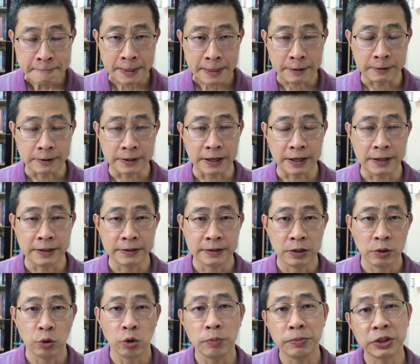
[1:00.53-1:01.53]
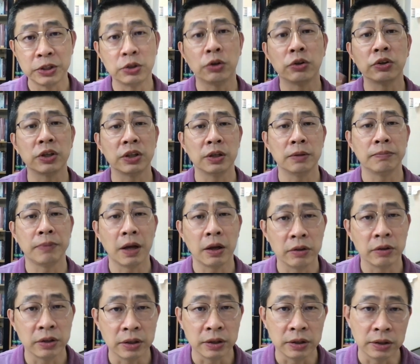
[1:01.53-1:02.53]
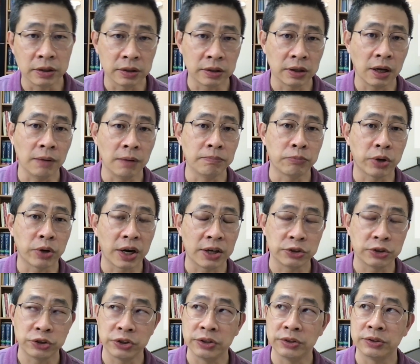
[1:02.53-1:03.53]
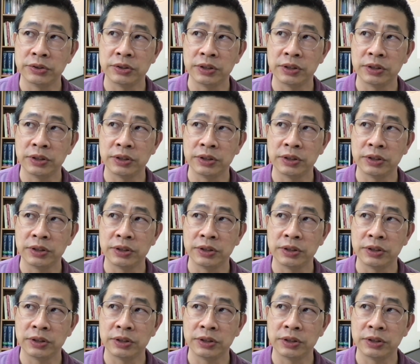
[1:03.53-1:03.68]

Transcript: Okay, we'll be talking about the compression